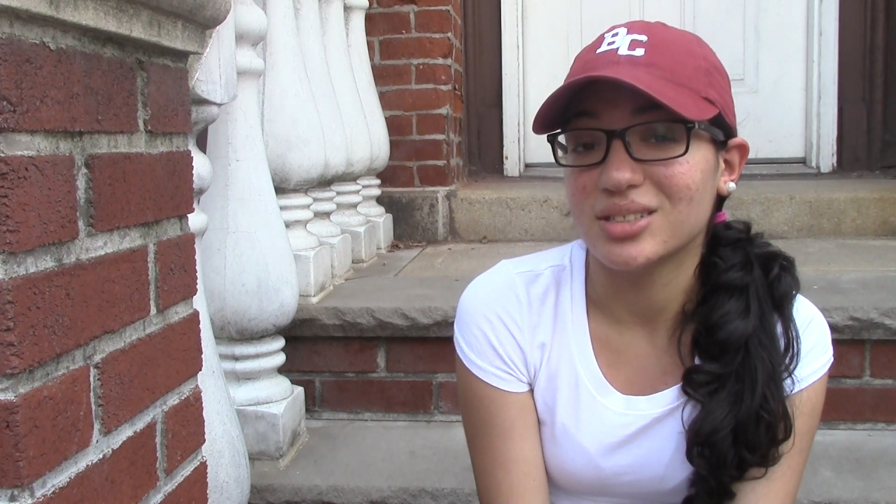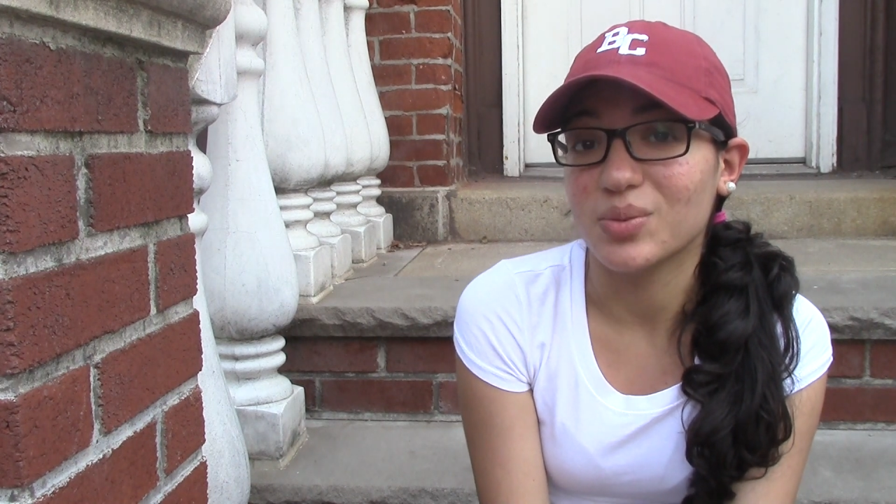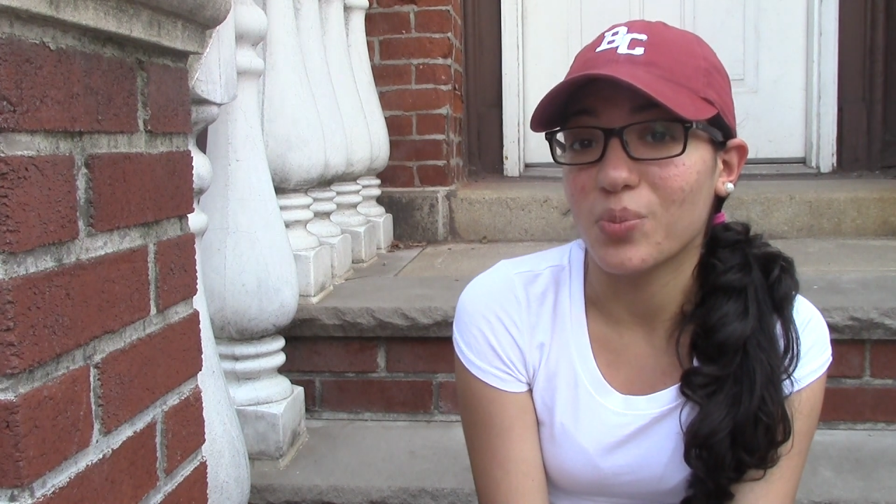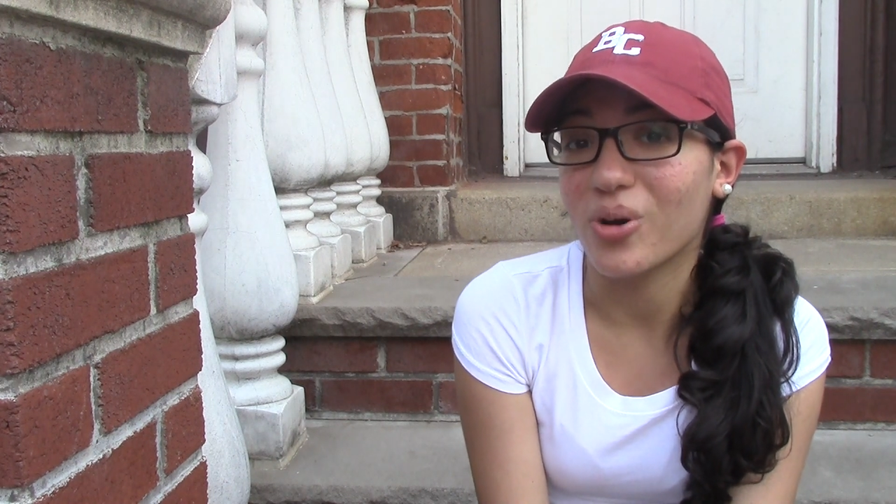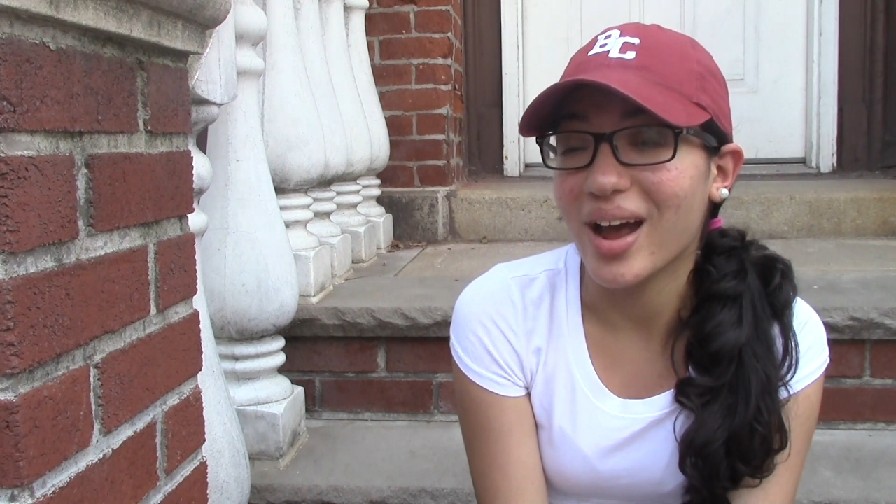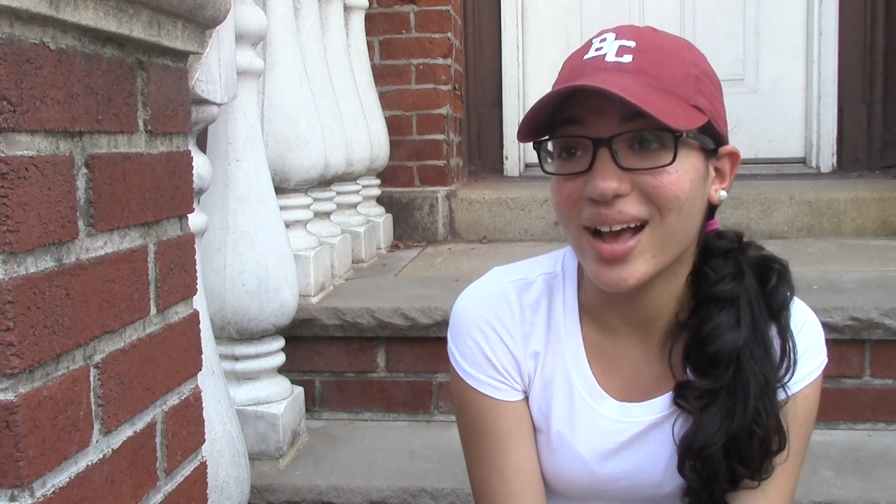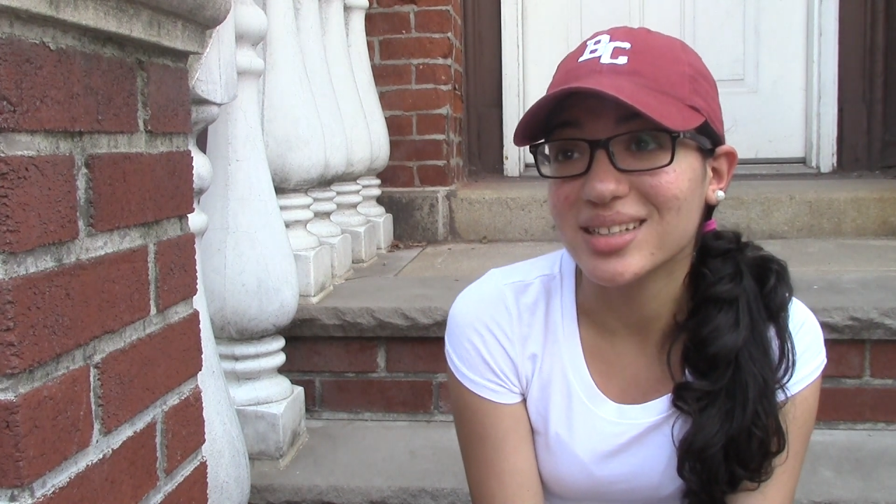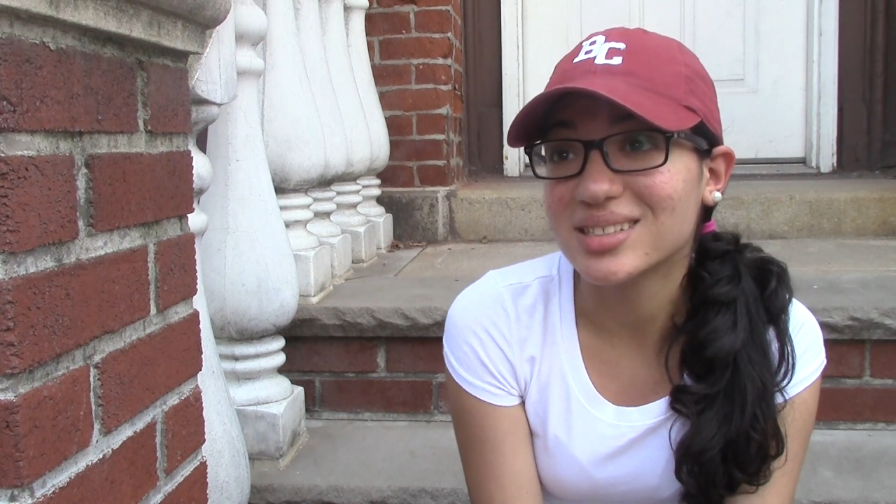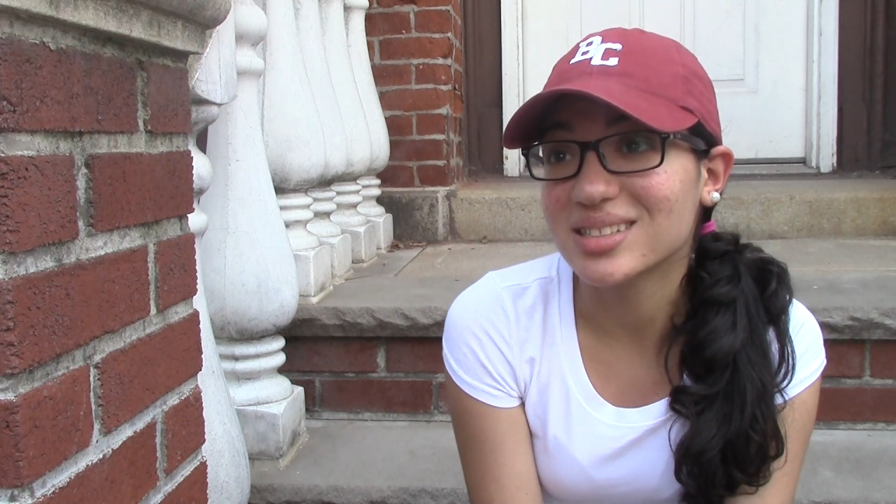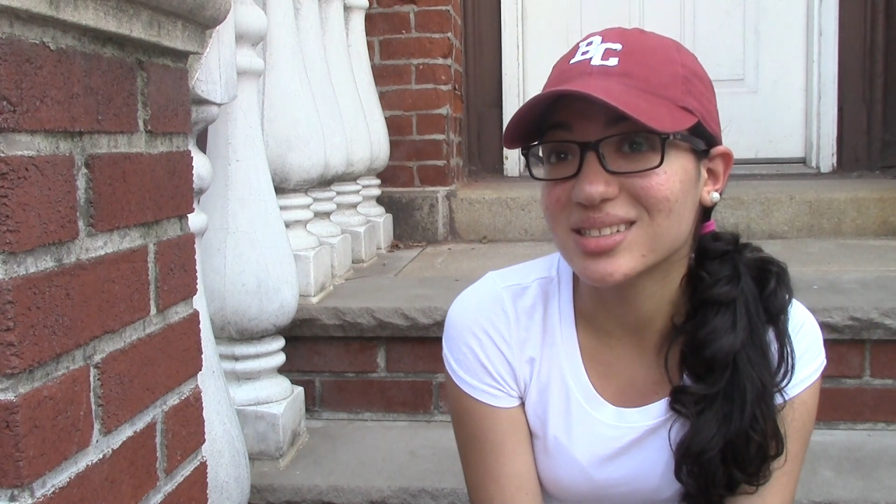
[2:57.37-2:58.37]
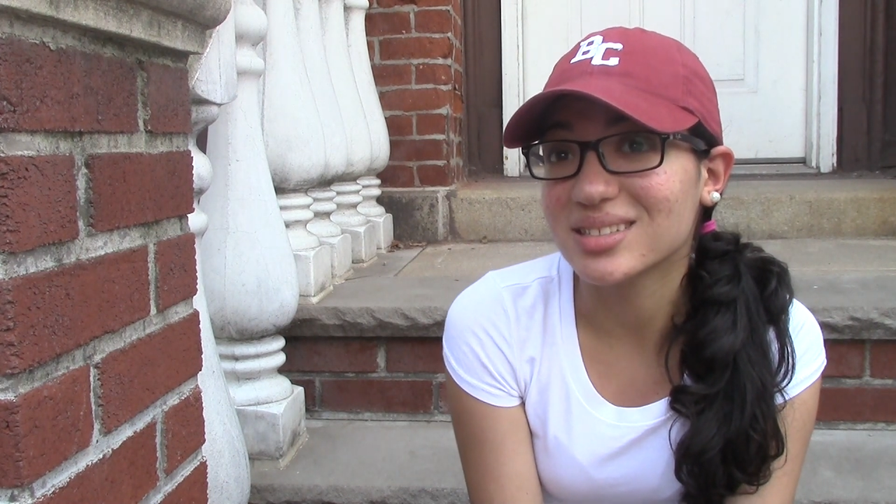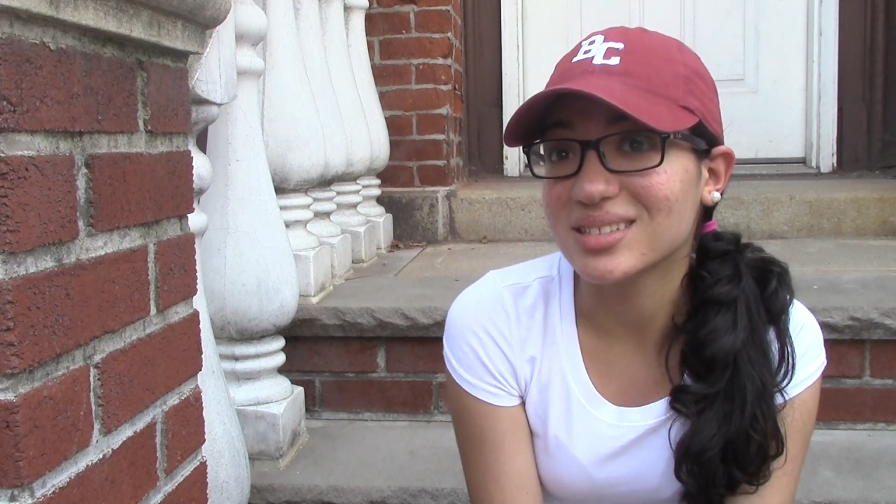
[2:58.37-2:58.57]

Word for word: depressed.